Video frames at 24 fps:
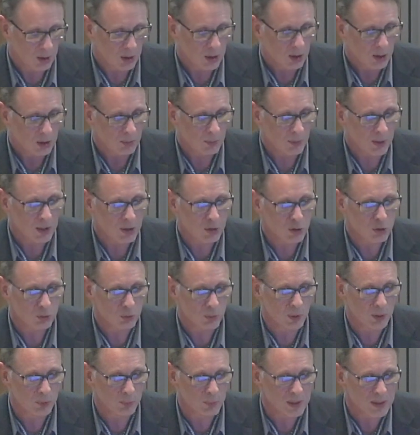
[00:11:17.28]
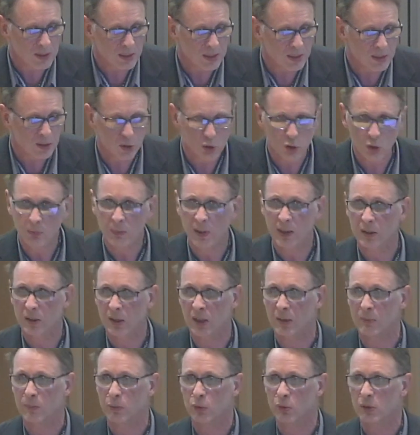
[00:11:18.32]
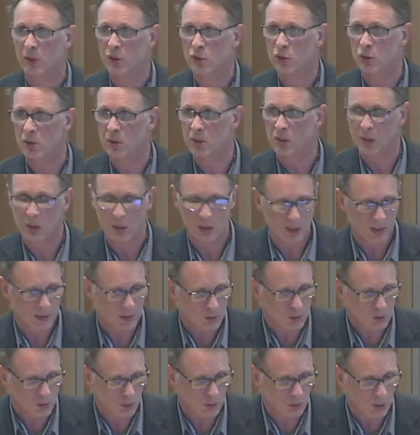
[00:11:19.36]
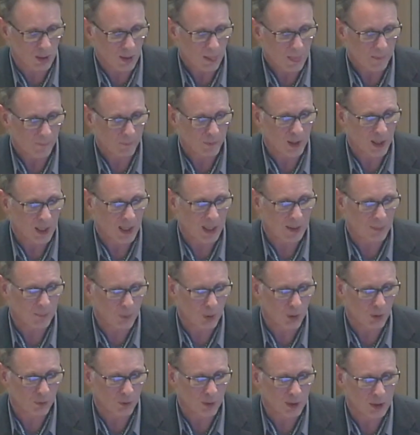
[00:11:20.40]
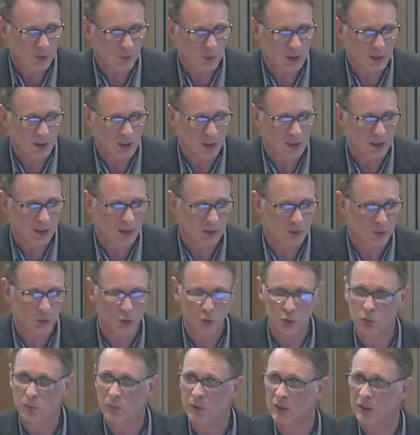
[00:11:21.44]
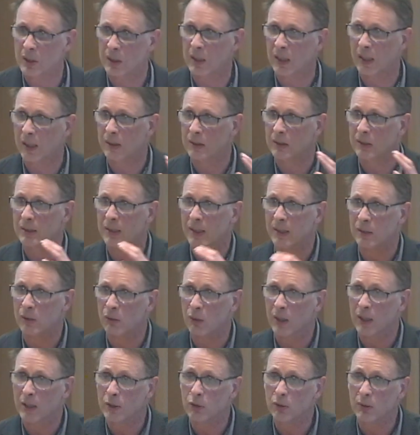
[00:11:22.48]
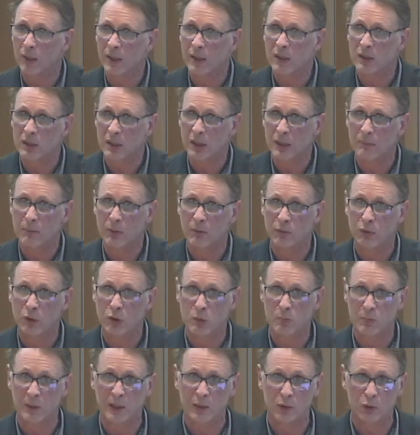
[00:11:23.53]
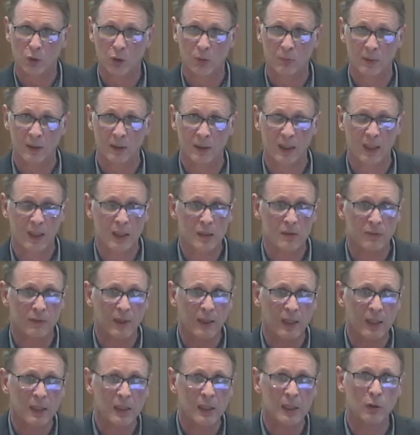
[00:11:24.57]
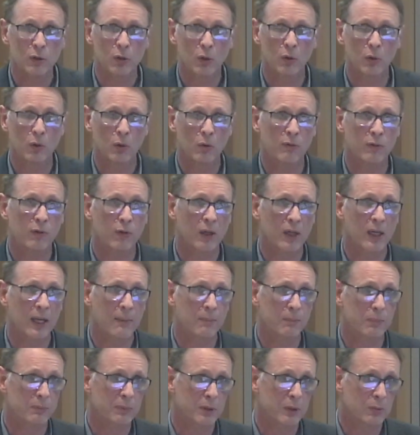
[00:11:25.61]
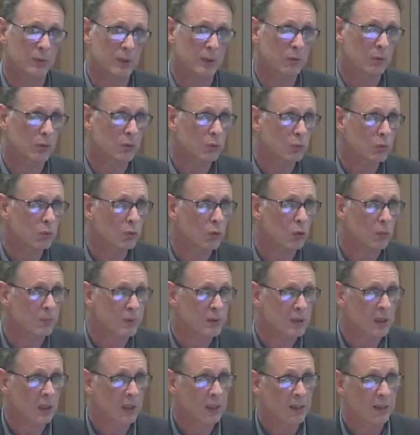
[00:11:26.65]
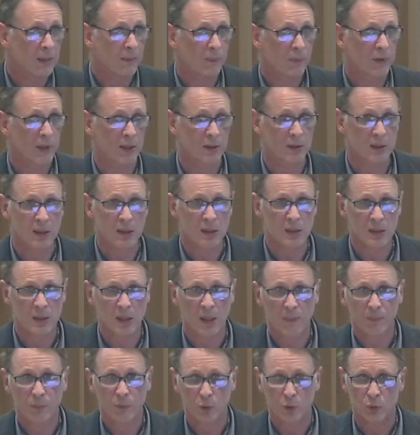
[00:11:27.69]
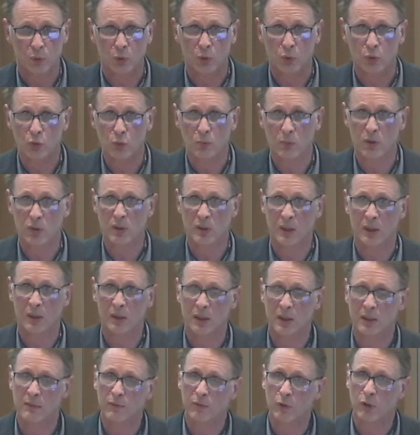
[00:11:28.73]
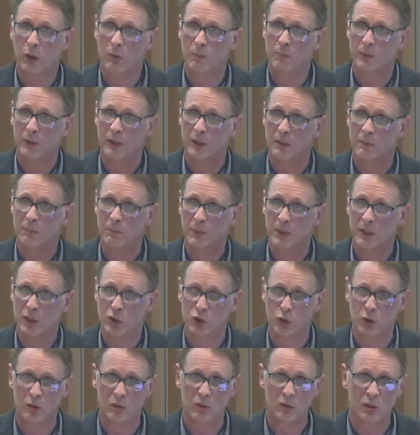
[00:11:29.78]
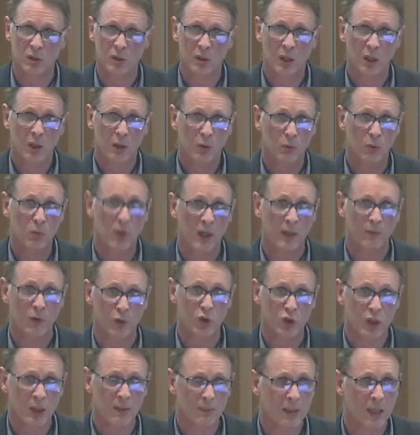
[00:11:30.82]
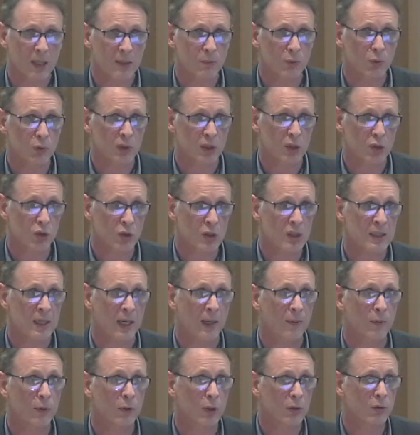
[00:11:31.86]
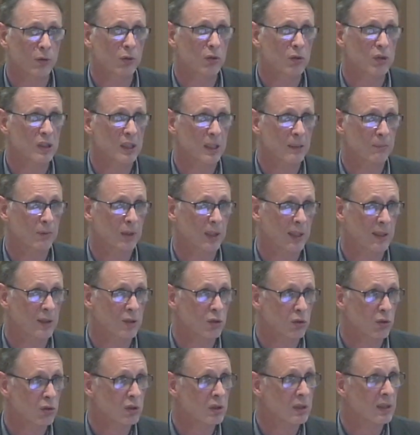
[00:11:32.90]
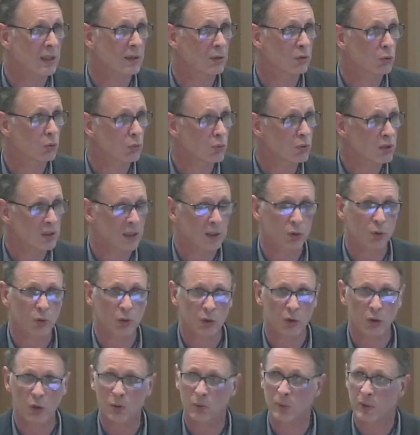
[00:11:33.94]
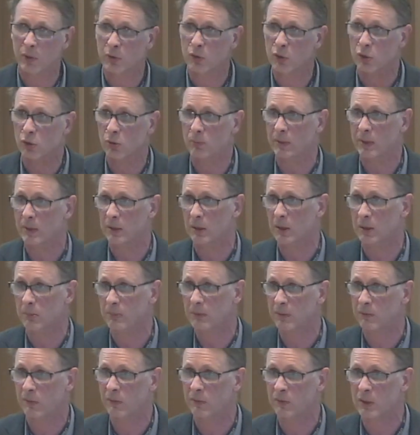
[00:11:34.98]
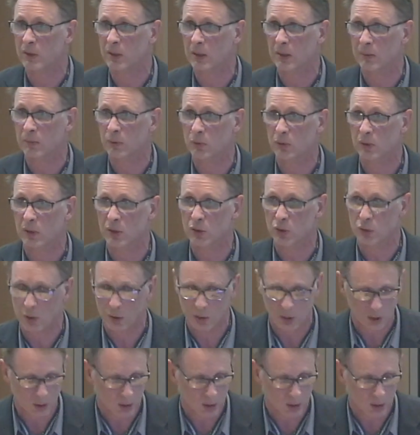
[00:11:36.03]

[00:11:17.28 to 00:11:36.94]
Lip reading: Whereas when we see somatic mutations in cancer, they are more frequently in the tumors that are at the other extreme of the spectrum. And there is very little overlap between the two groups. That is, the tumors that develop in patients who have a germline mutations are not the same cancers that occur with a somatic p53 mutation.